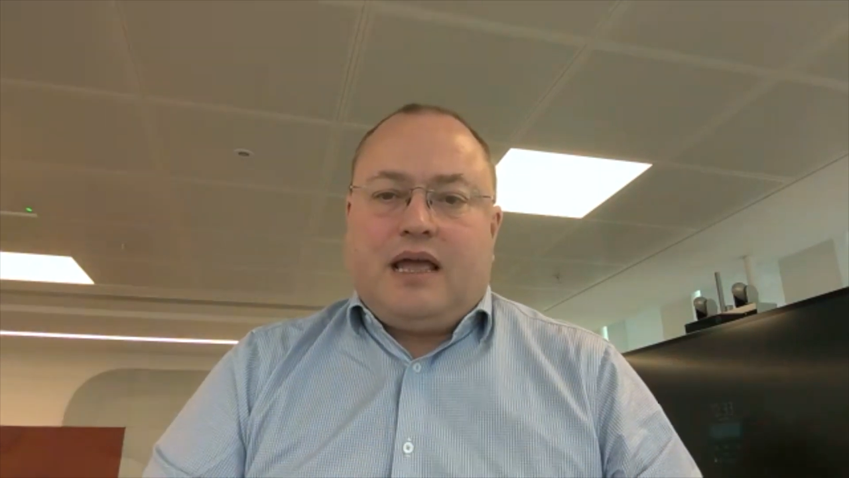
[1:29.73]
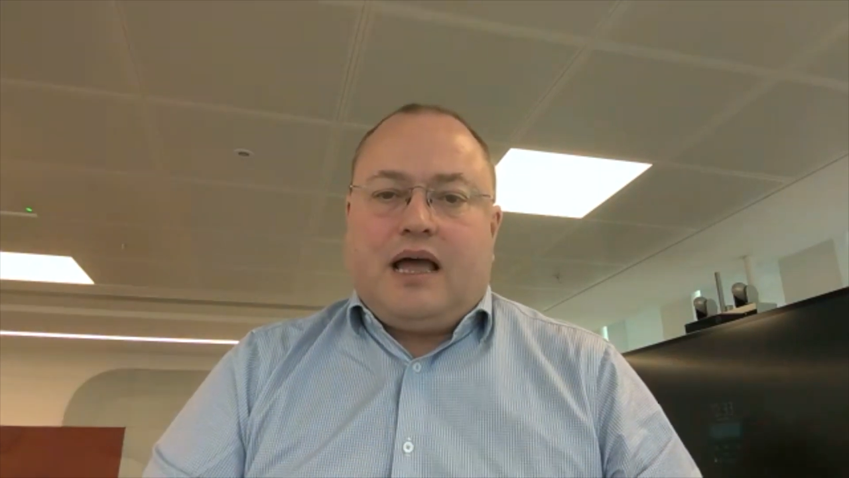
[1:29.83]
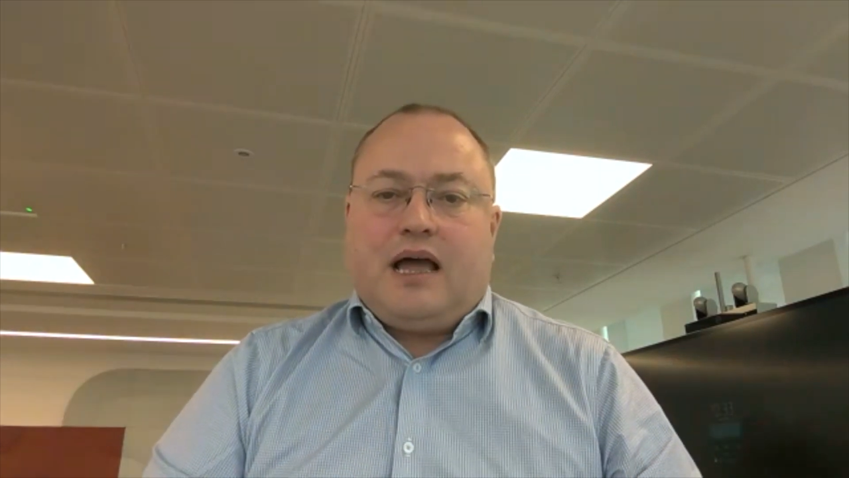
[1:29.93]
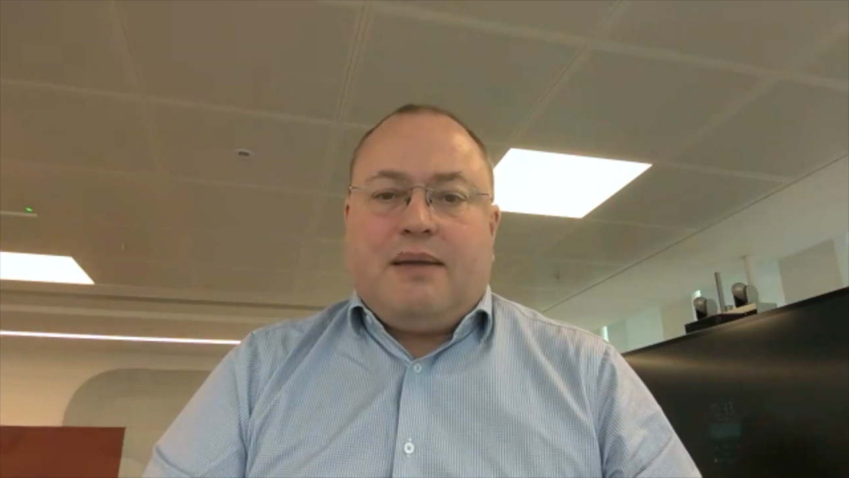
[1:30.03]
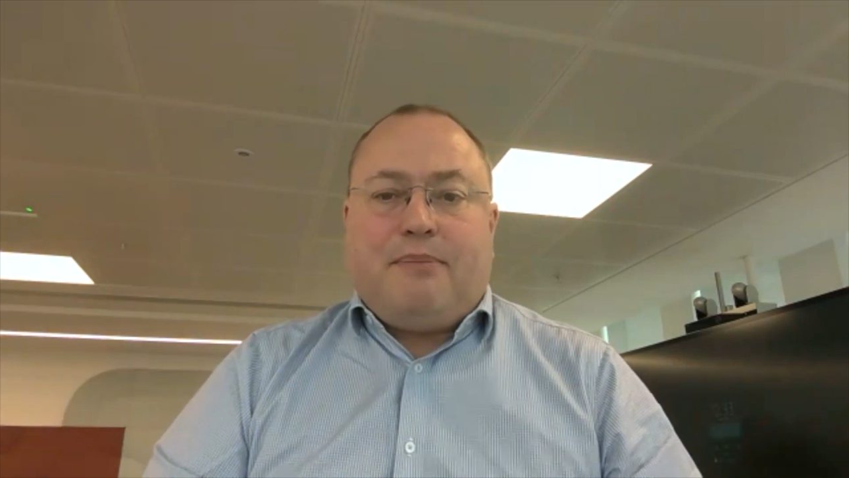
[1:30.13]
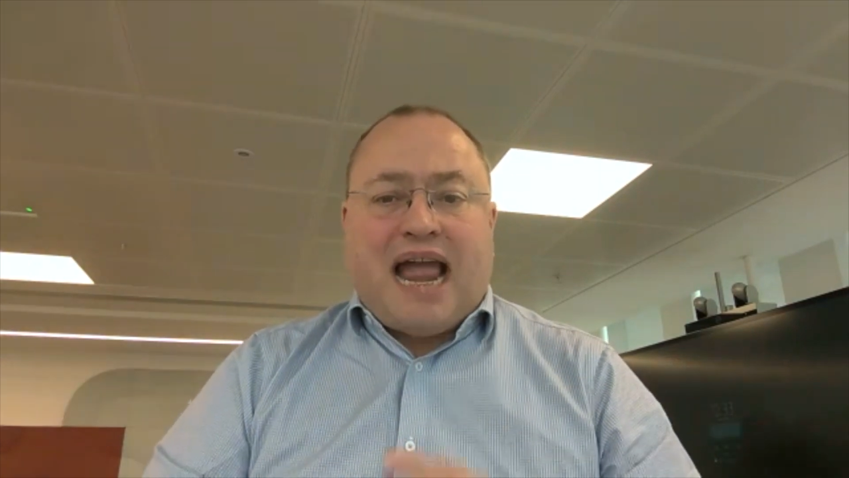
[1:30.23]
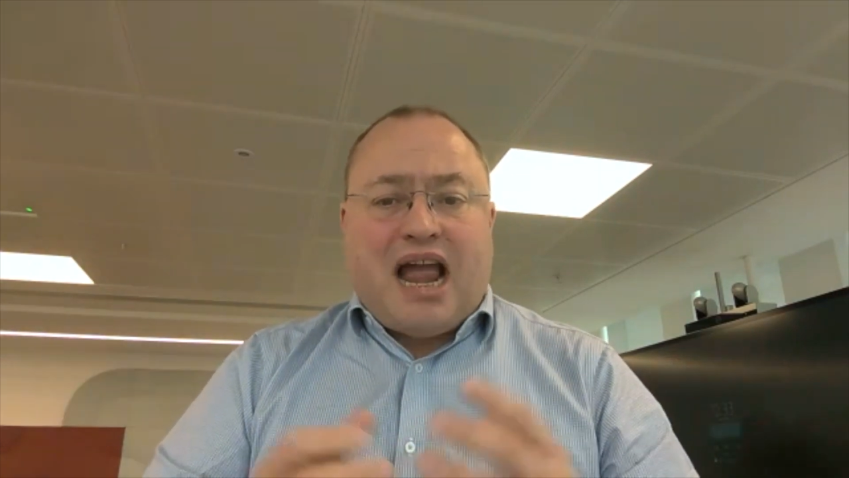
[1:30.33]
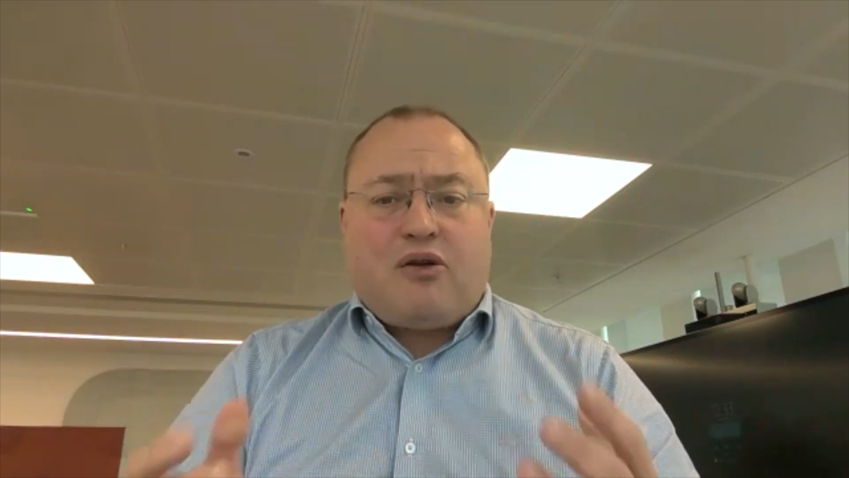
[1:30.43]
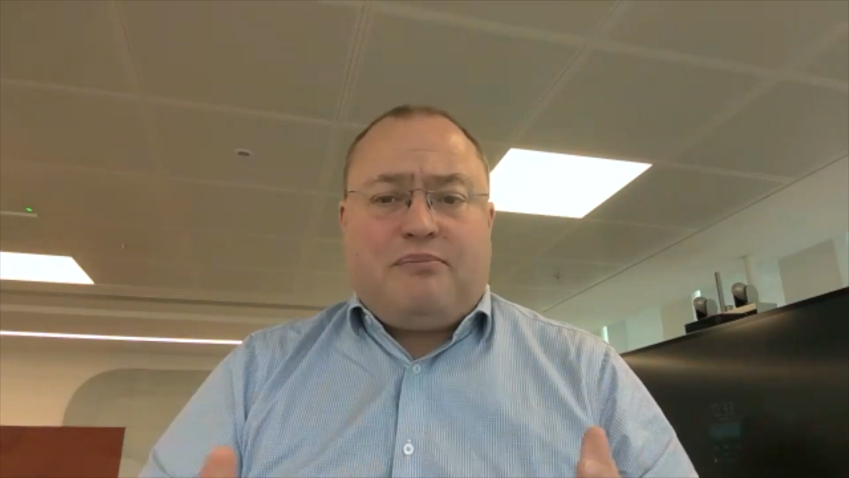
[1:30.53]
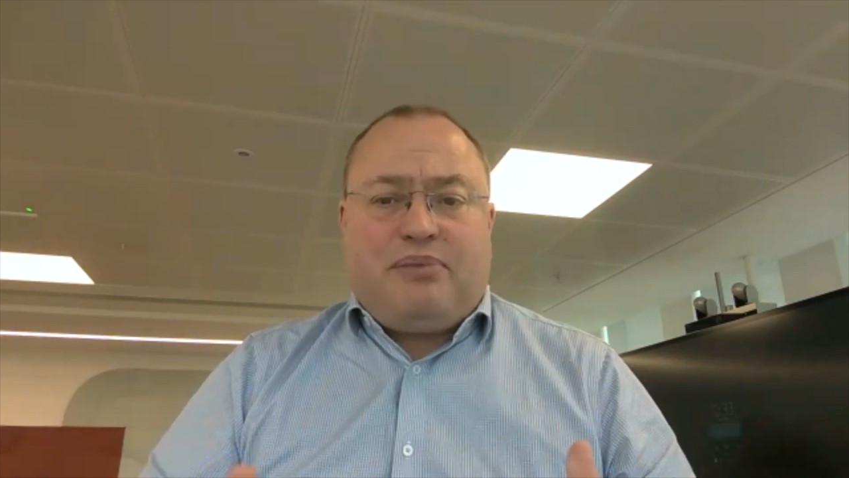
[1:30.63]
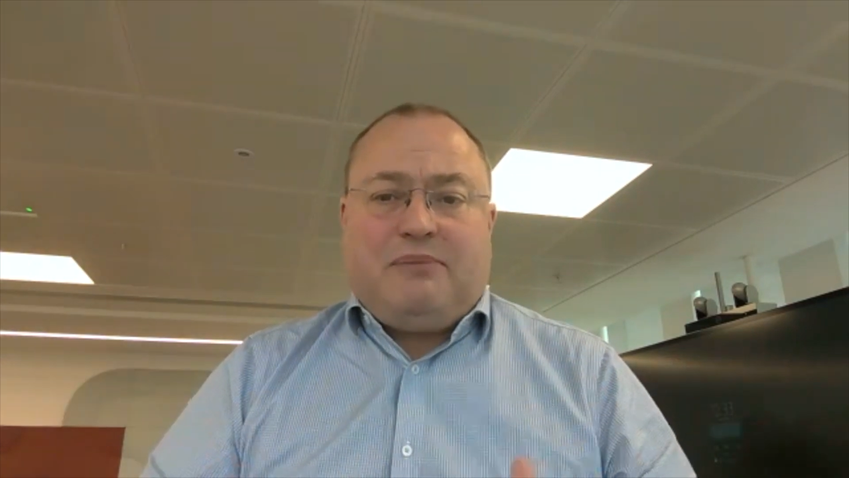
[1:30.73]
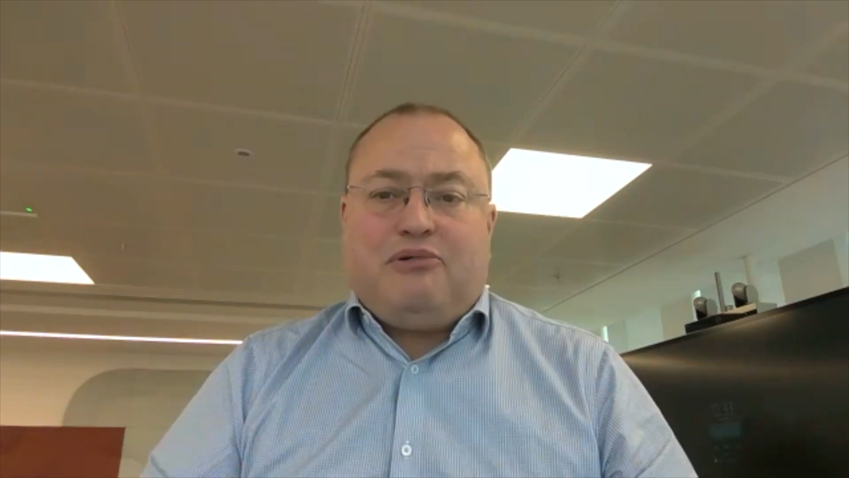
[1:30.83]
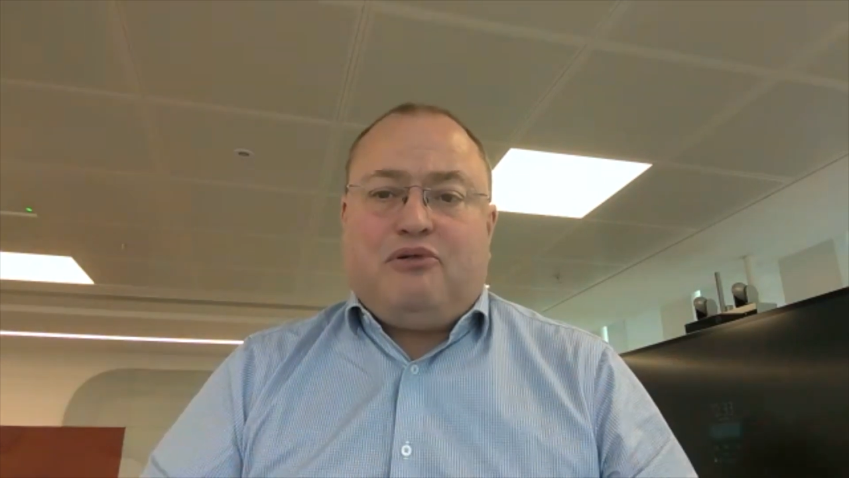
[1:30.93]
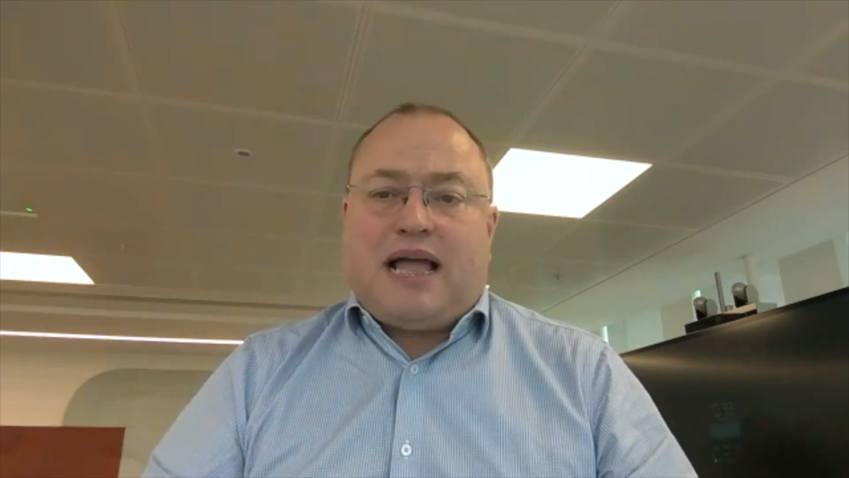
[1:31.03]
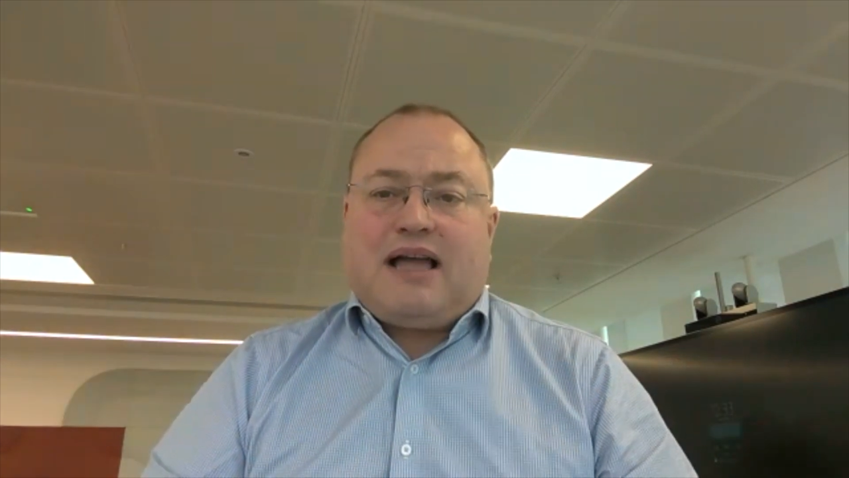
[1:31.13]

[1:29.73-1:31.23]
Empowering people.